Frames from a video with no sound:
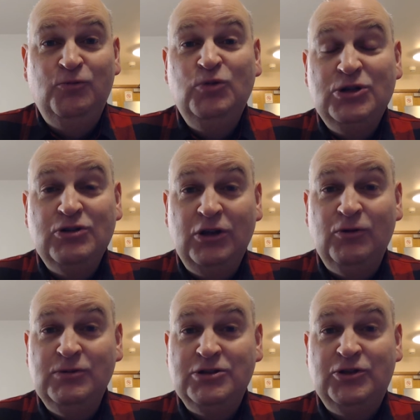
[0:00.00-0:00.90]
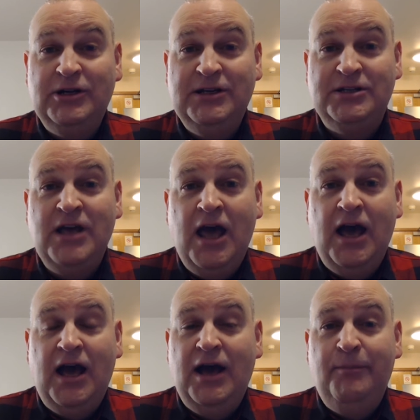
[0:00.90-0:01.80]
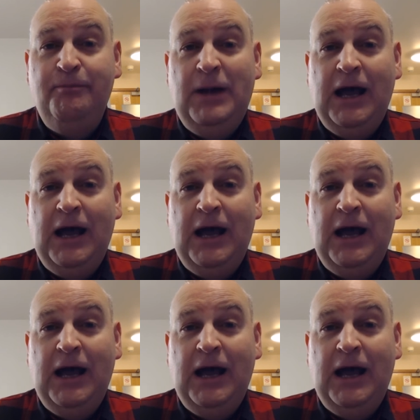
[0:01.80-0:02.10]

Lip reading: which I thought was great. It